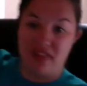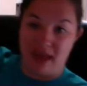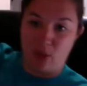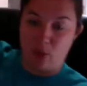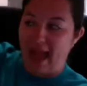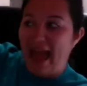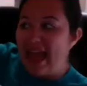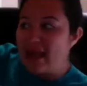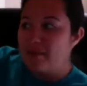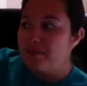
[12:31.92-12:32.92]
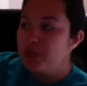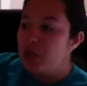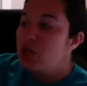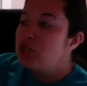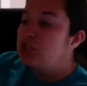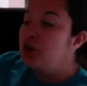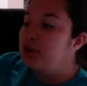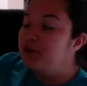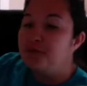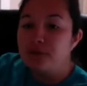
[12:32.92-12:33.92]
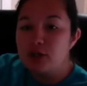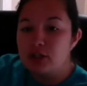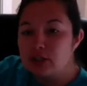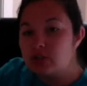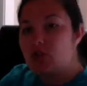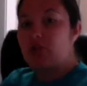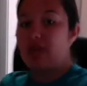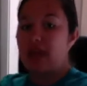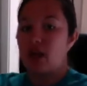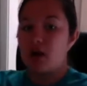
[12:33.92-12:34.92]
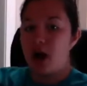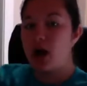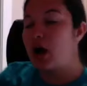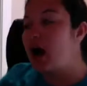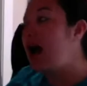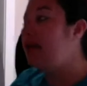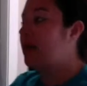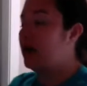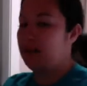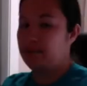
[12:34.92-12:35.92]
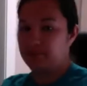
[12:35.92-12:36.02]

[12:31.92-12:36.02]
them, okay? So the first thing on our column